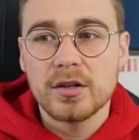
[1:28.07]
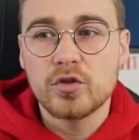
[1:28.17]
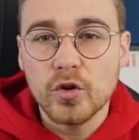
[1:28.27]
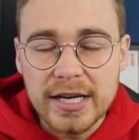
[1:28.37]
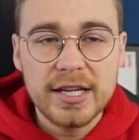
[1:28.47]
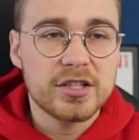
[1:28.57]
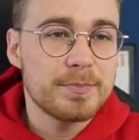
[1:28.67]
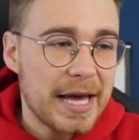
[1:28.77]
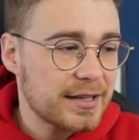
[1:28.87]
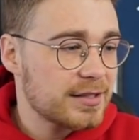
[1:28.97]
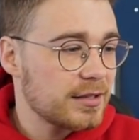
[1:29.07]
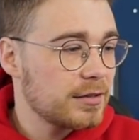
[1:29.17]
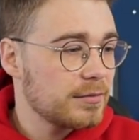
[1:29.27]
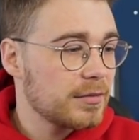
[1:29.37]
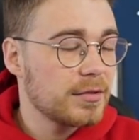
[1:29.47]
Grealish,
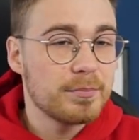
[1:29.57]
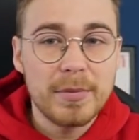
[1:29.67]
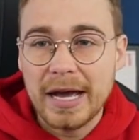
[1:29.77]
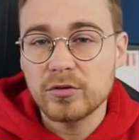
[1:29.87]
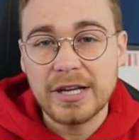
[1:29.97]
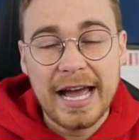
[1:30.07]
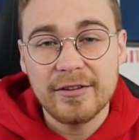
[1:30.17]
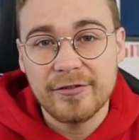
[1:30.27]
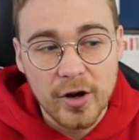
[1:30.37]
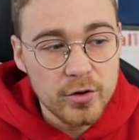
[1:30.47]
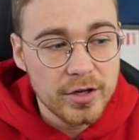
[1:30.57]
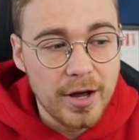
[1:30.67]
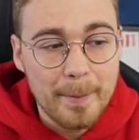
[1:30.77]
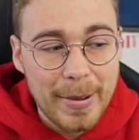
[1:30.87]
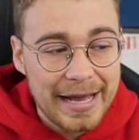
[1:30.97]
Maddison, Mount and Foden
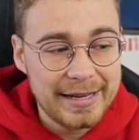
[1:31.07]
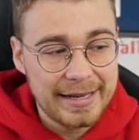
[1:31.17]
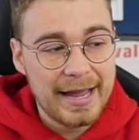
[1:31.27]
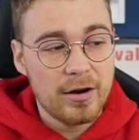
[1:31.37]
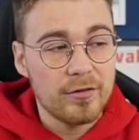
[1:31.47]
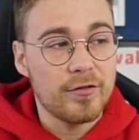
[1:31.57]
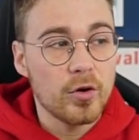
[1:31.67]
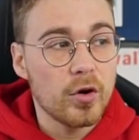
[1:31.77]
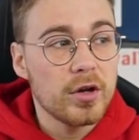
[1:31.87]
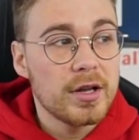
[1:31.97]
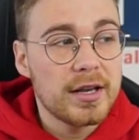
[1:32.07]
are battling it out for,